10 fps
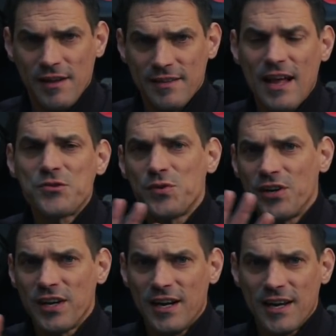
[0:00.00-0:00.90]
That's what you're
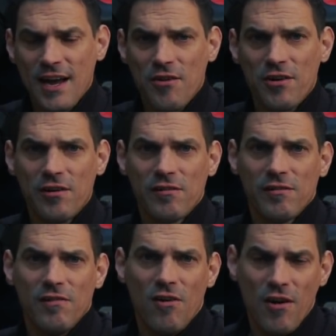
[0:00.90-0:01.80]
going to encounter
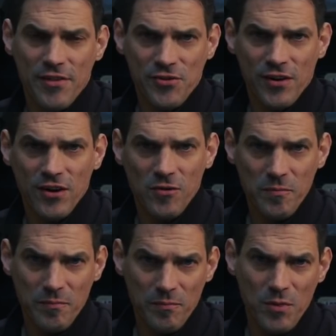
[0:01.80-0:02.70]
on the trail
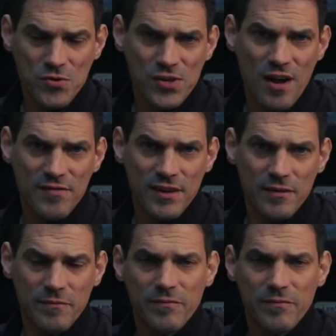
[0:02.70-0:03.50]
most often.